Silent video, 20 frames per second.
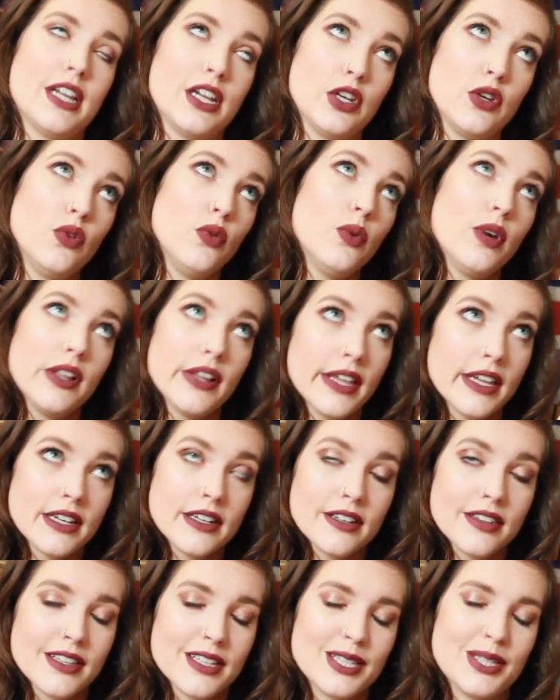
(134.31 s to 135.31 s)
I knew I
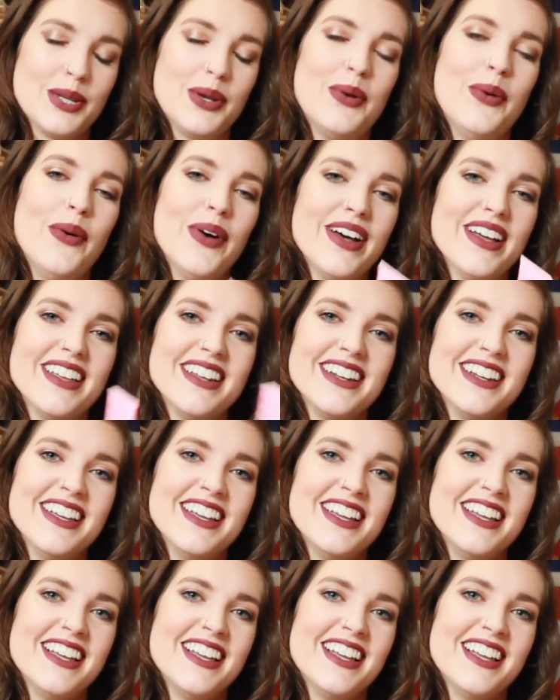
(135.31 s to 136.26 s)
liked this one,